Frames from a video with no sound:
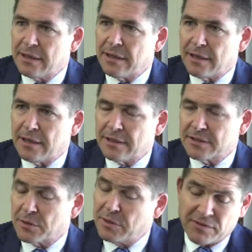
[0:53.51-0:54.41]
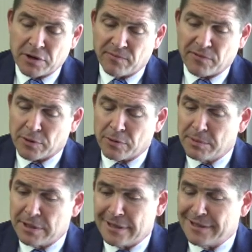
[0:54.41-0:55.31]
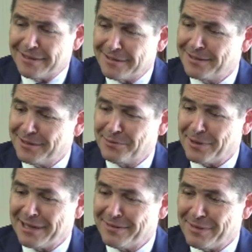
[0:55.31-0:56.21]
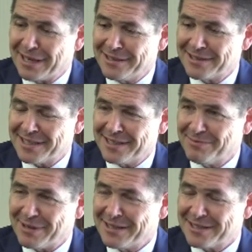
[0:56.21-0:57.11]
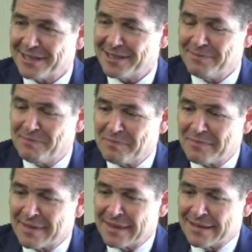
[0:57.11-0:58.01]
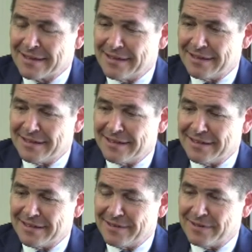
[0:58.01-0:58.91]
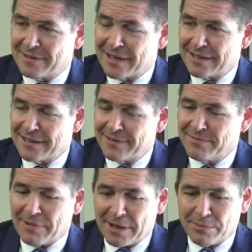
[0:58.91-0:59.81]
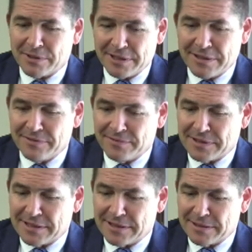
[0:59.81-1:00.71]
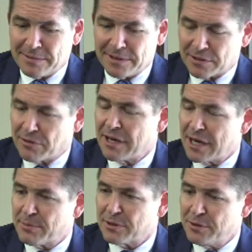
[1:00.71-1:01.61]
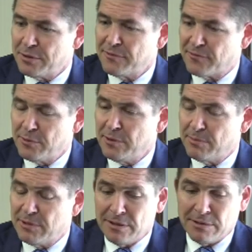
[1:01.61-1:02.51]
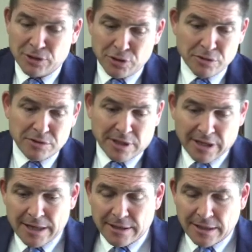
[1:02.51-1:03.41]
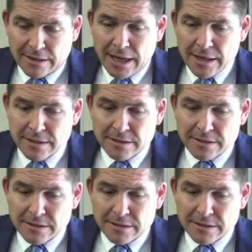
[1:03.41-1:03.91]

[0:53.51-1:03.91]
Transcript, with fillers: Uh, so, if confirmed, uh, you know, by by the Senate by the Senate, uh, I, I, I, believe uh, it's a great opportunity for you to use a lot, a lot of the